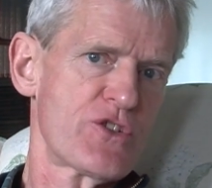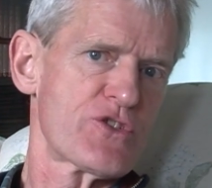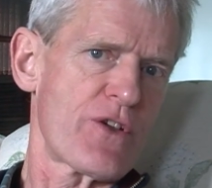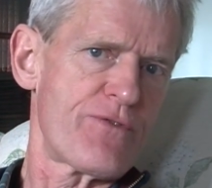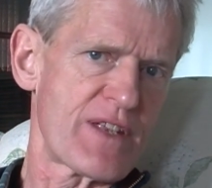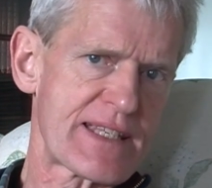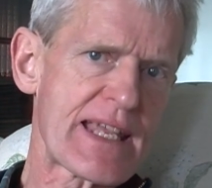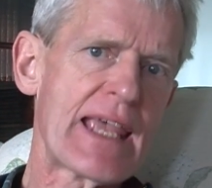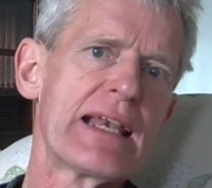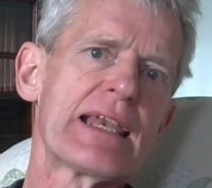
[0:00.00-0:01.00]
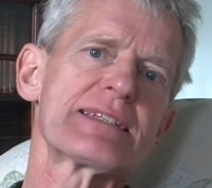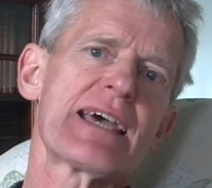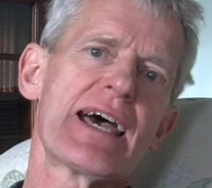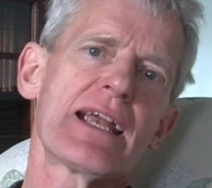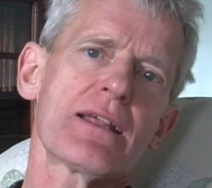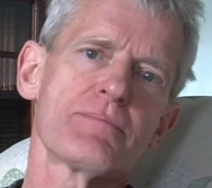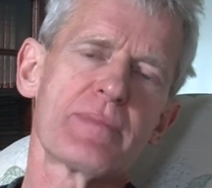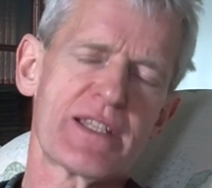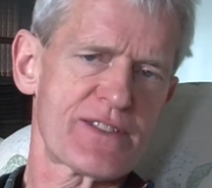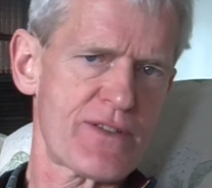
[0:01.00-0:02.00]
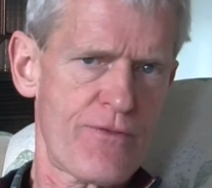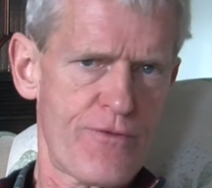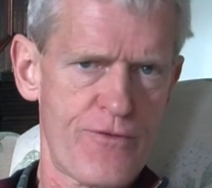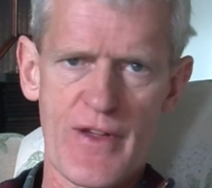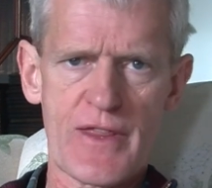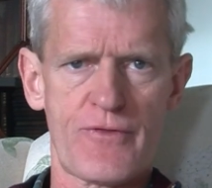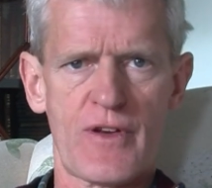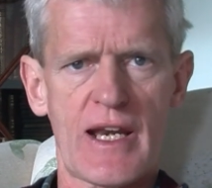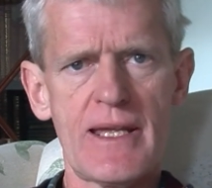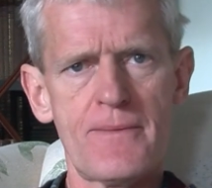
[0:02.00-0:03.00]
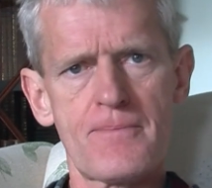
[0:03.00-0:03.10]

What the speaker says: So fideliter means faithfully.